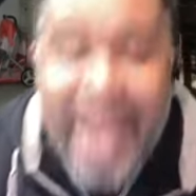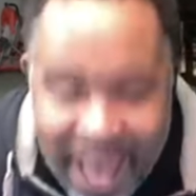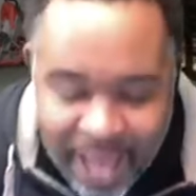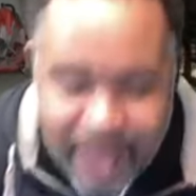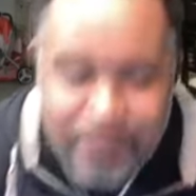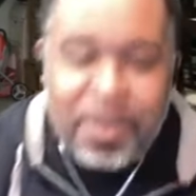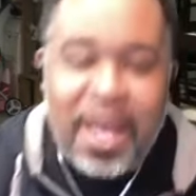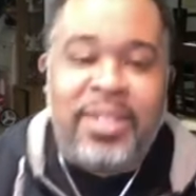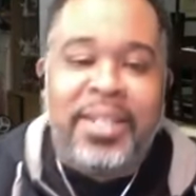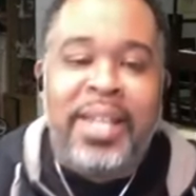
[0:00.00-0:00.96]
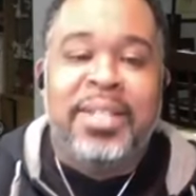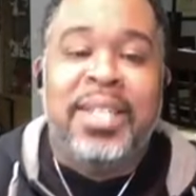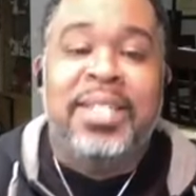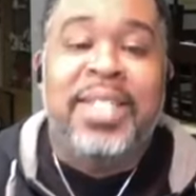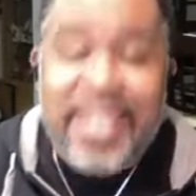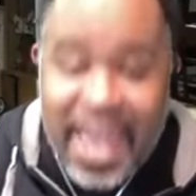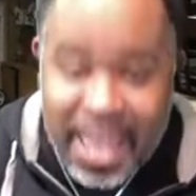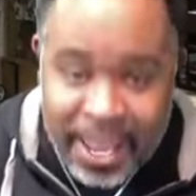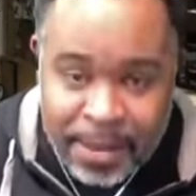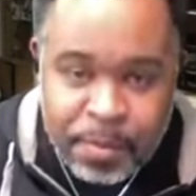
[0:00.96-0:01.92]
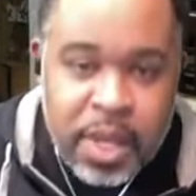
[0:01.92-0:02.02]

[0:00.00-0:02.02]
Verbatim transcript: I got tested today.